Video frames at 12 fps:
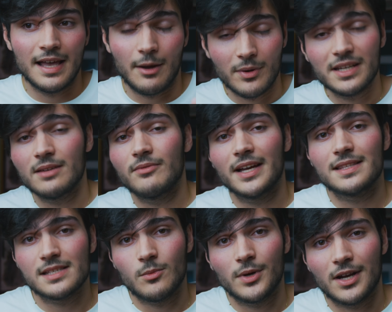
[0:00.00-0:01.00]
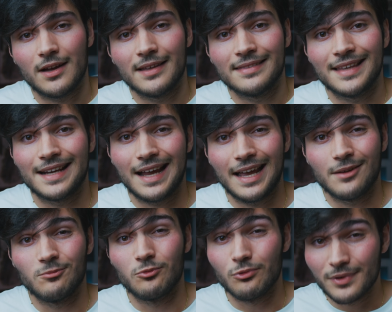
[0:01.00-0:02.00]
I wanted to invite someone on that
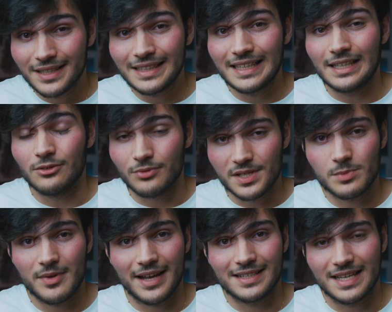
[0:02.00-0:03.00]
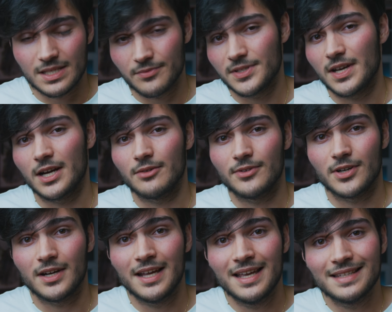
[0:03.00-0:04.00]
I really respect as a photographer,